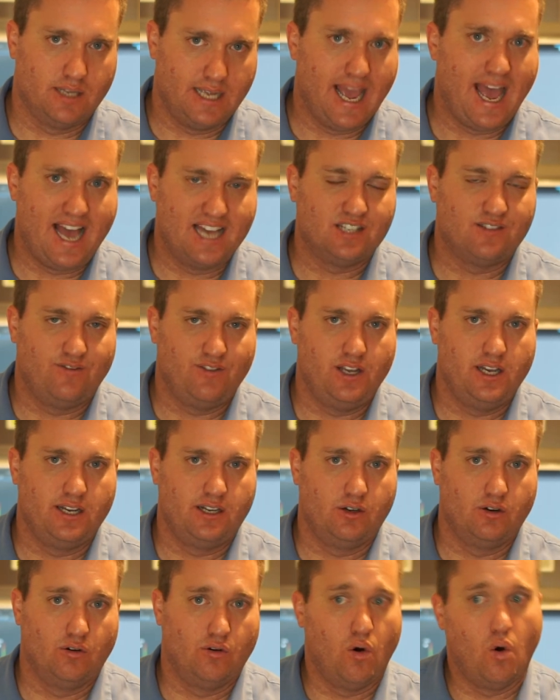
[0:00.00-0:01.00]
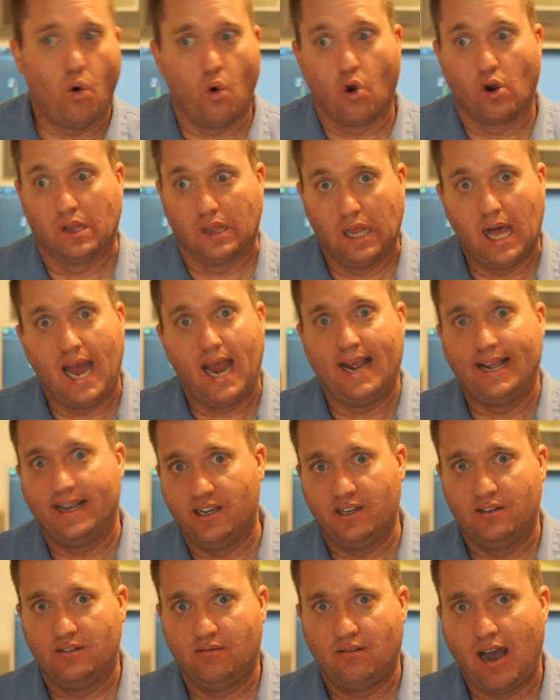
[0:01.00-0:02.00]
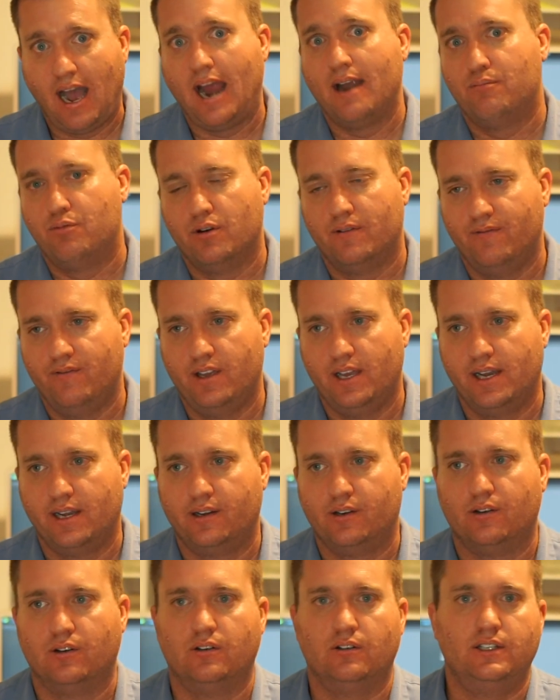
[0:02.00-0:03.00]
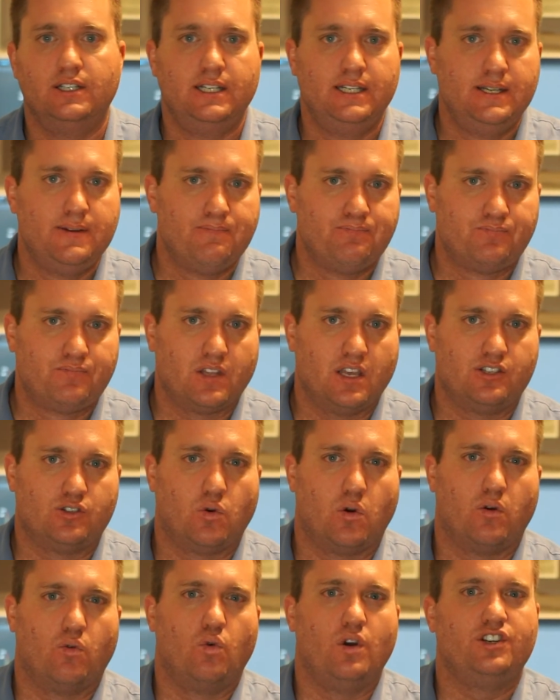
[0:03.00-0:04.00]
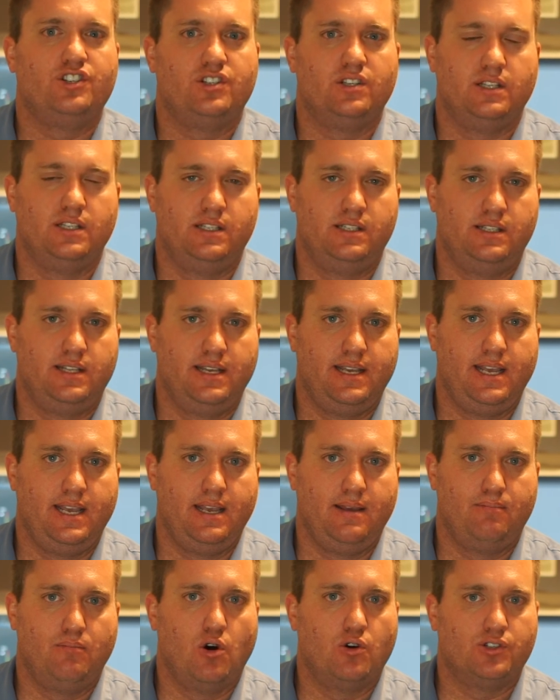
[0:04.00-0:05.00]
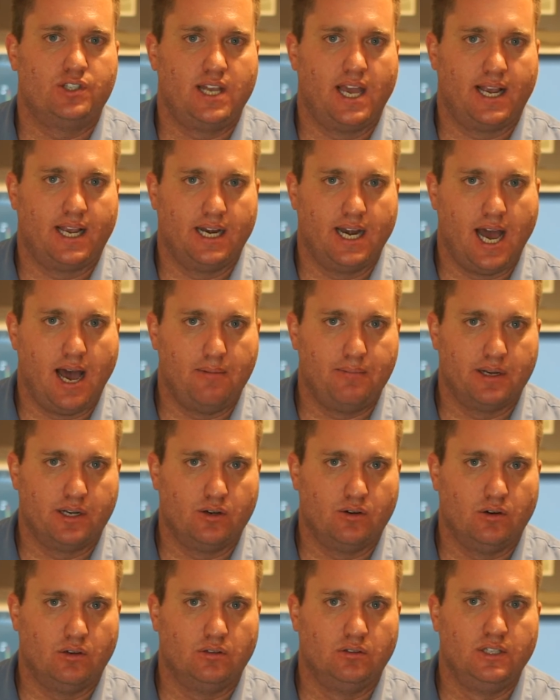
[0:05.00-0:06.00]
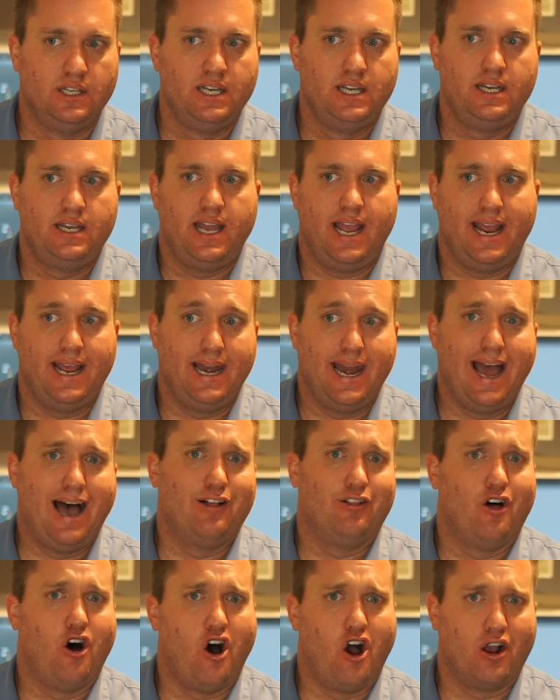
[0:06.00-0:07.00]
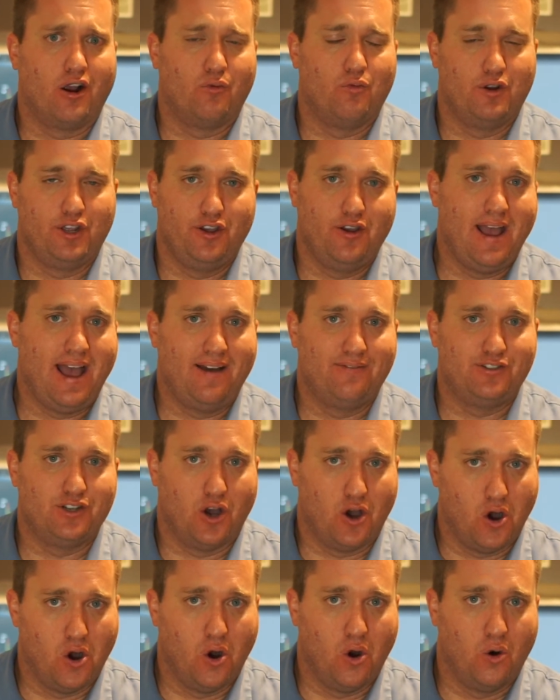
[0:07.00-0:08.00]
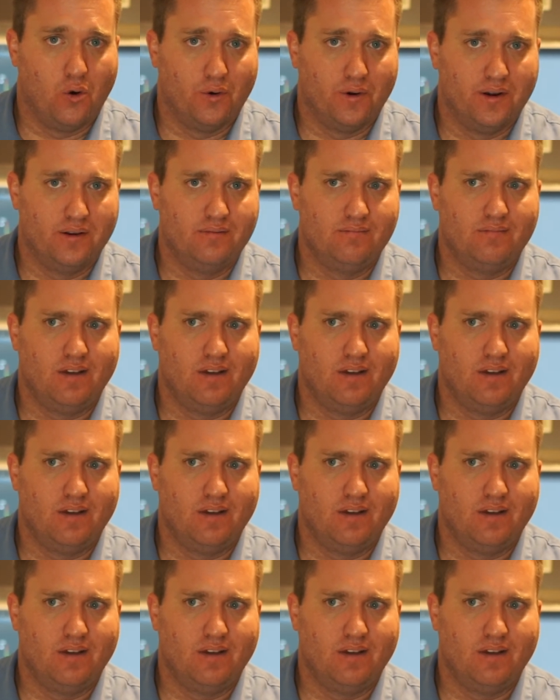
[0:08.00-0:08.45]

gas vehicle or like hybrid vehicle, sort of which is the most economical and how long will you have to own